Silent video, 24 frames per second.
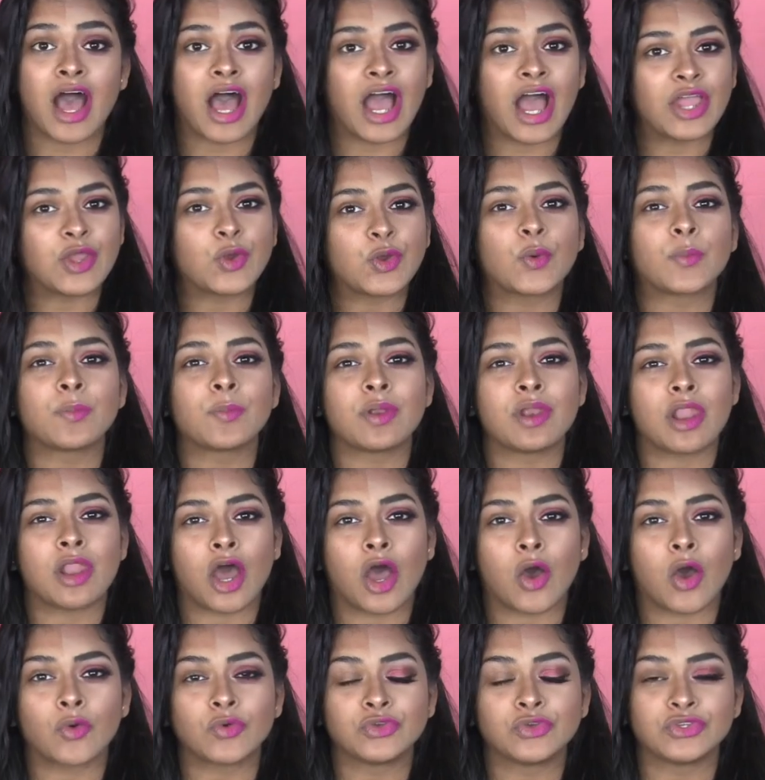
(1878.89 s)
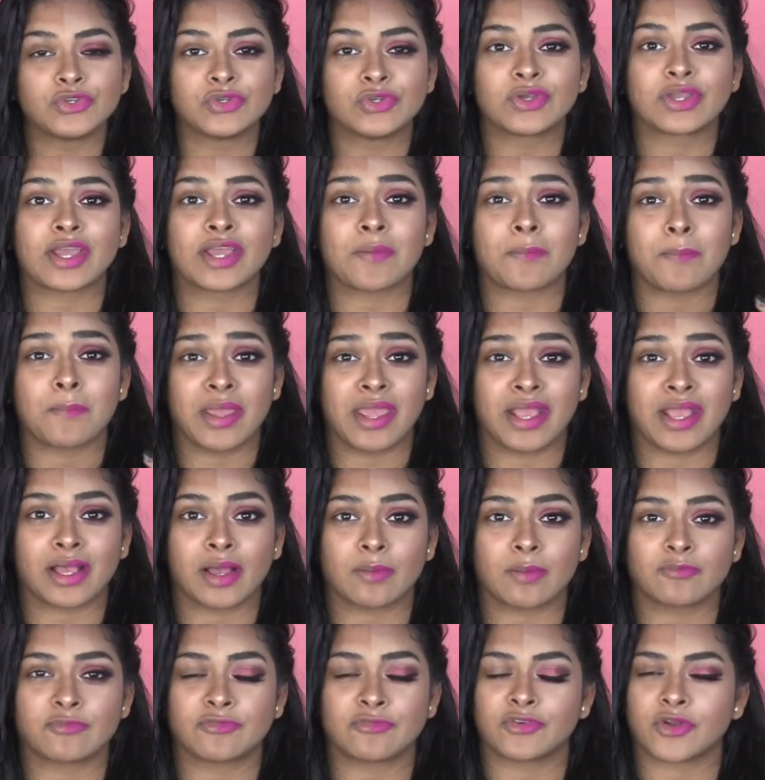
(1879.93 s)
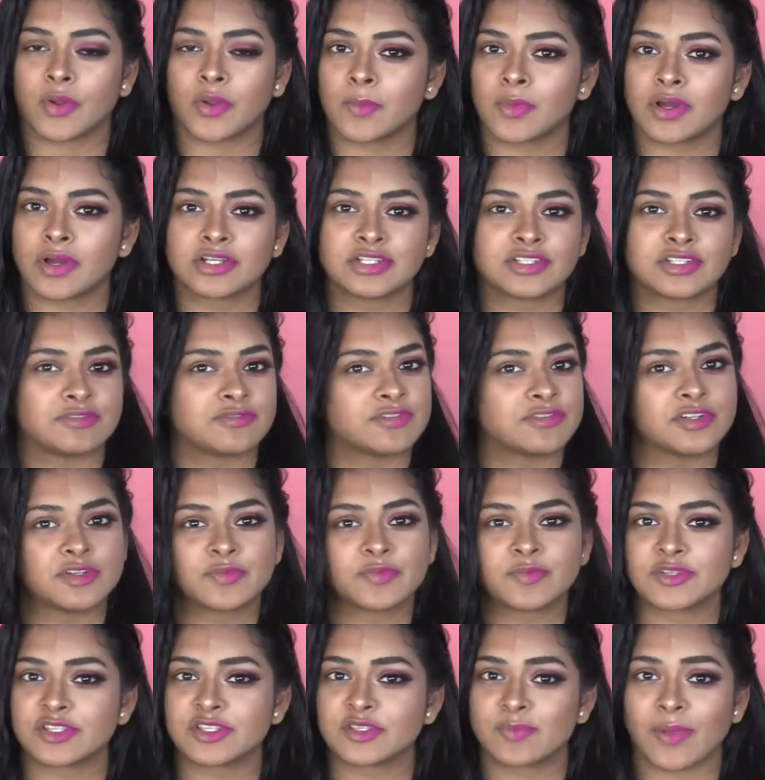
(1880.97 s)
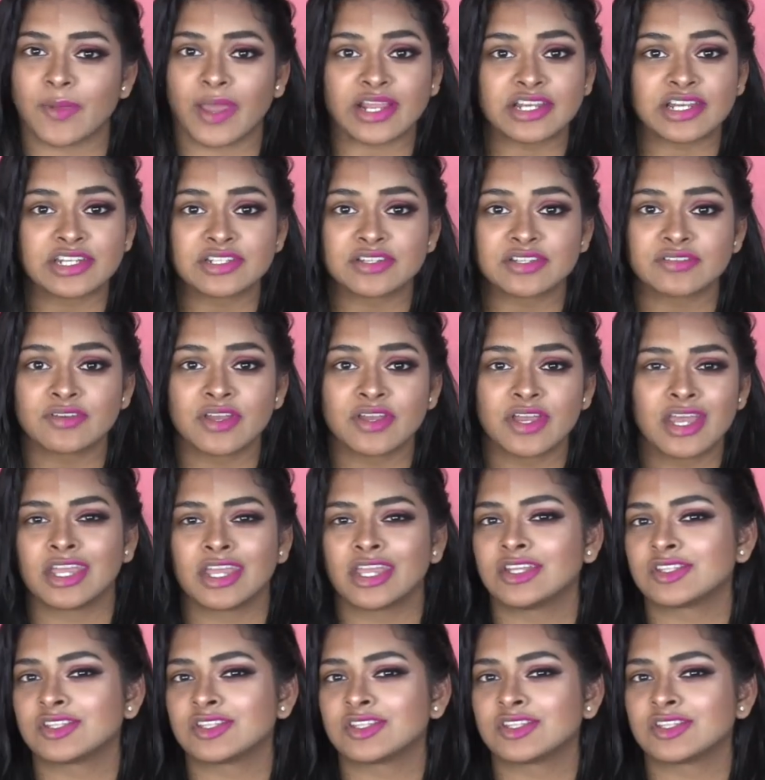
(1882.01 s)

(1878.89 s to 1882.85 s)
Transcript: I hope now you look at makeup from a different perspective.